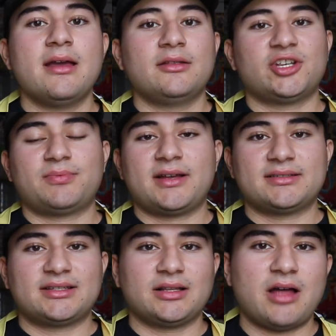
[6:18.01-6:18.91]
just because
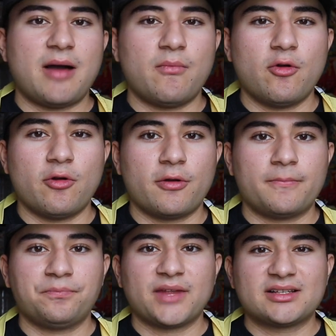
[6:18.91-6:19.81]
it's a lot
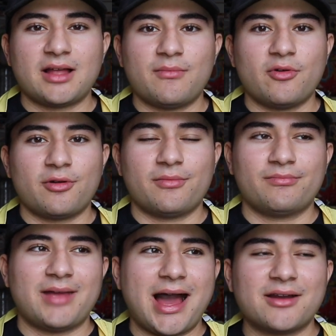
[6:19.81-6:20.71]
more,
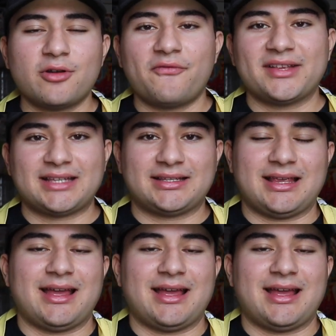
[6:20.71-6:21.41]
I don't know if it's